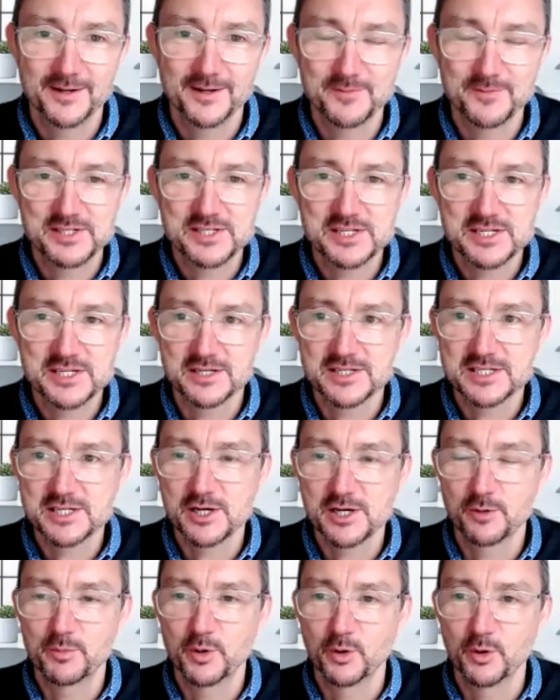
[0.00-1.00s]
I mean, it's
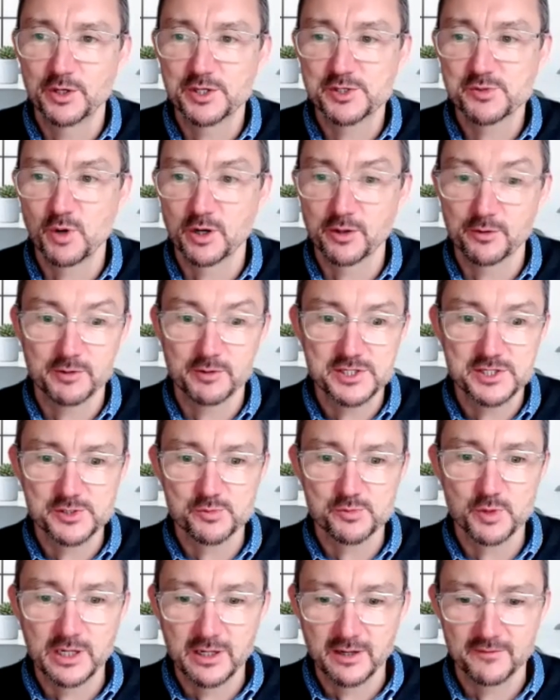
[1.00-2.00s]
so important. It's one of the
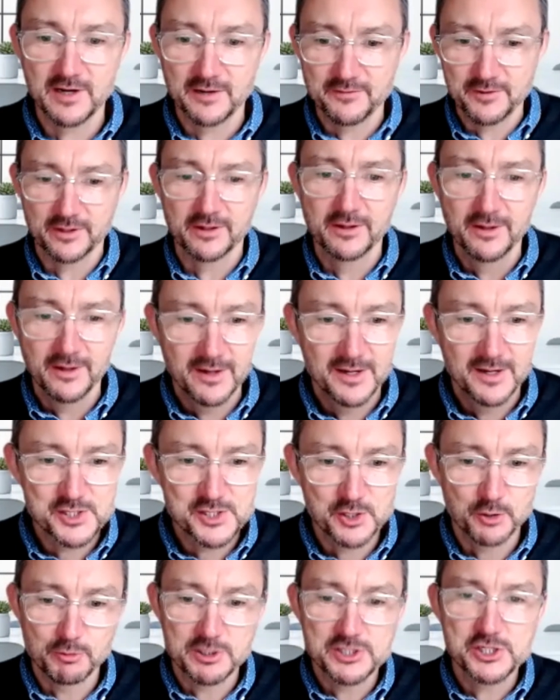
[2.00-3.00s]
reasons we love having
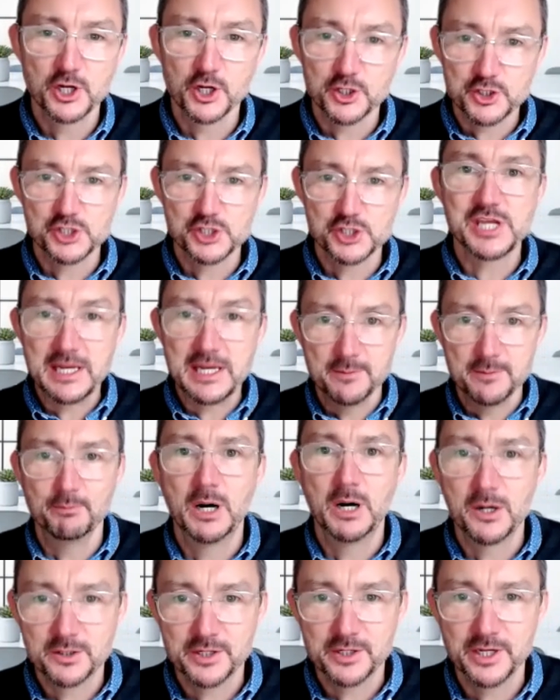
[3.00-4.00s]
sort of researchers in
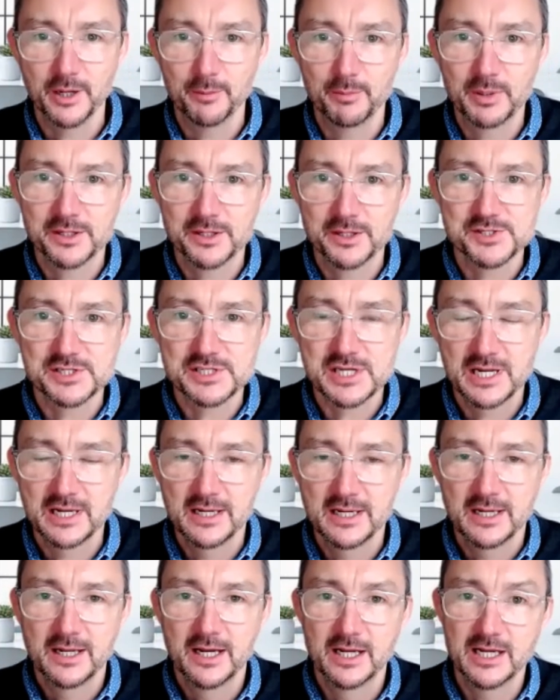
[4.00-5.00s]
market, because
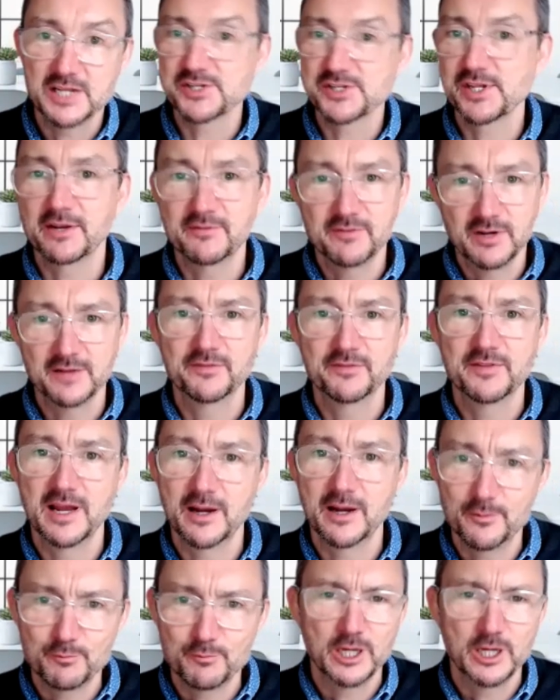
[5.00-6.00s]
unless they've lived
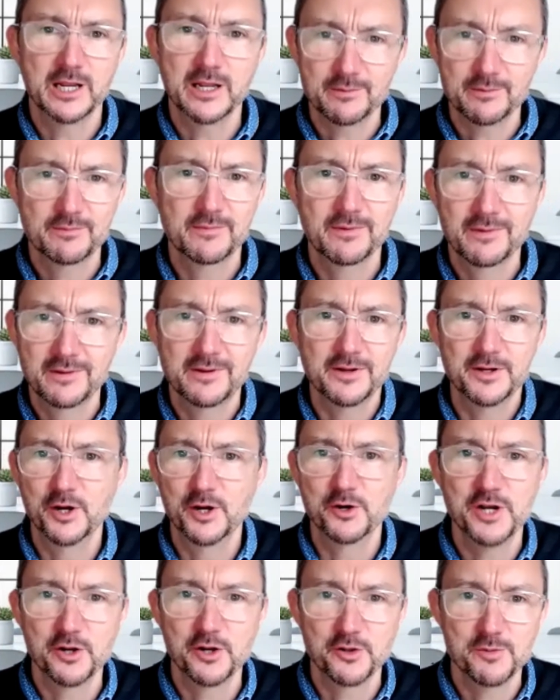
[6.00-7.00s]
there and really,
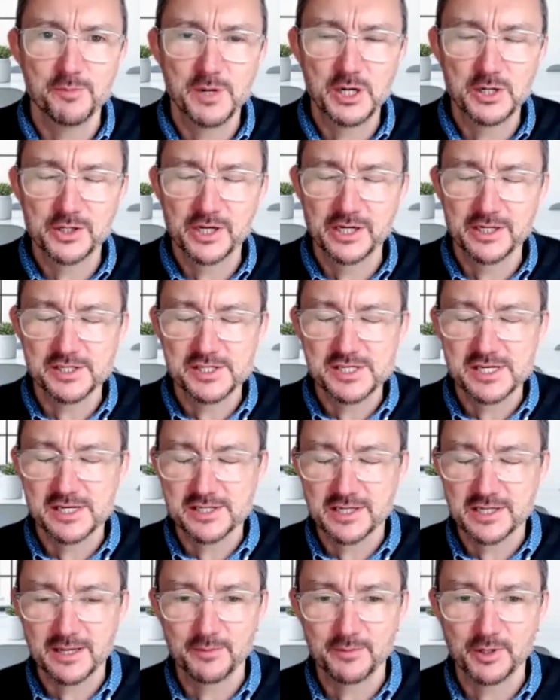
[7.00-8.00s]
know the market,
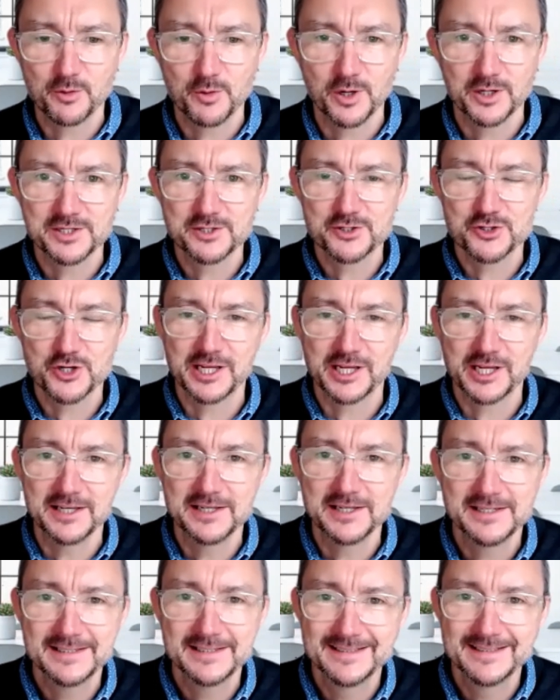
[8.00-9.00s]
it can be quite tricky.